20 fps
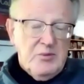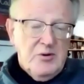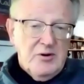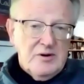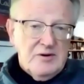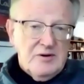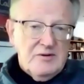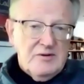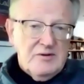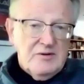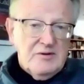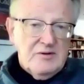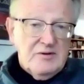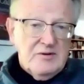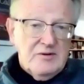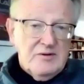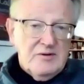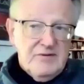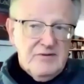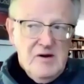from the point of
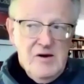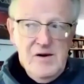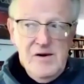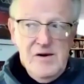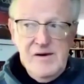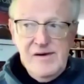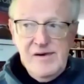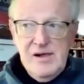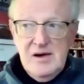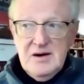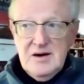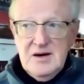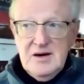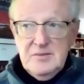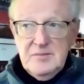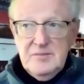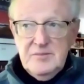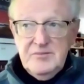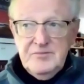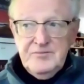view of
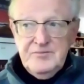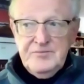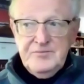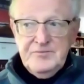um,